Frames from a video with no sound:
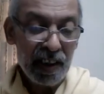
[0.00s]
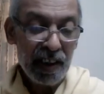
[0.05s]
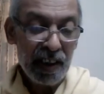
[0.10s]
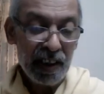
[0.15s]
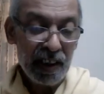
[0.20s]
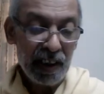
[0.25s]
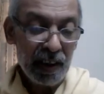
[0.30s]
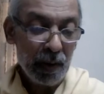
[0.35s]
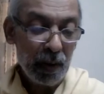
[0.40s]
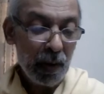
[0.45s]

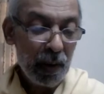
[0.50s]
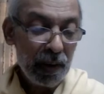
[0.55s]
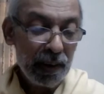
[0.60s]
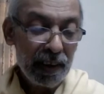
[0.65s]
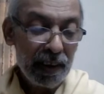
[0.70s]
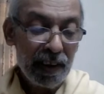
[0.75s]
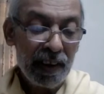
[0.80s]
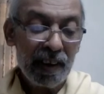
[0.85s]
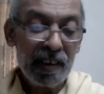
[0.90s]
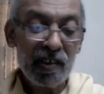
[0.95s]
in all
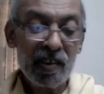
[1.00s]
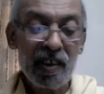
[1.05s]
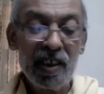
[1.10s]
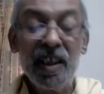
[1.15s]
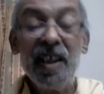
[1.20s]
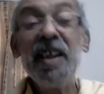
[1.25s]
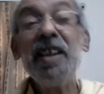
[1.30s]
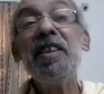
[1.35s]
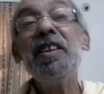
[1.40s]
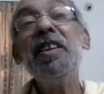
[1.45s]
the next
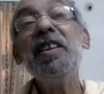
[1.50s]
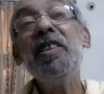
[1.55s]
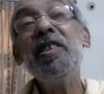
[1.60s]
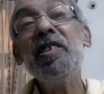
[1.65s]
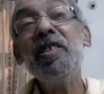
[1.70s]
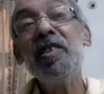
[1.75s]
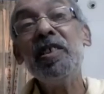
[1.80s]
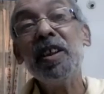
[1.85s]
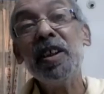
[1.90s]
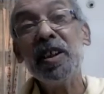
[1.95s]
18
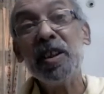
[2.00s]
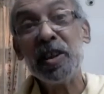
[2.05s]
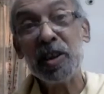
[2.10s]
uh,